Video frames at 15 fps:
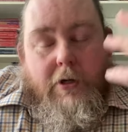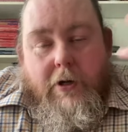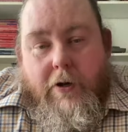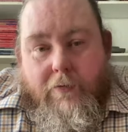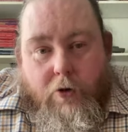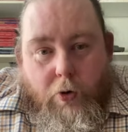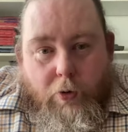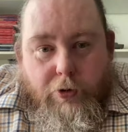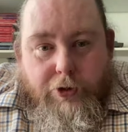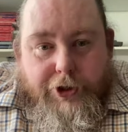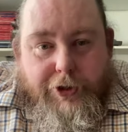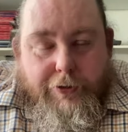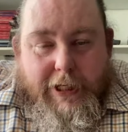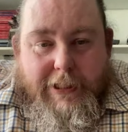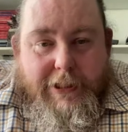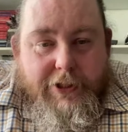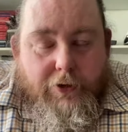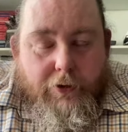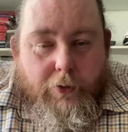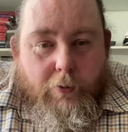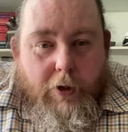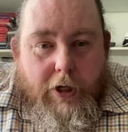Of course, you get it on
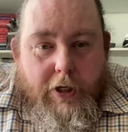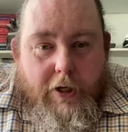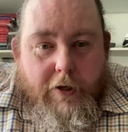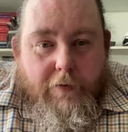the work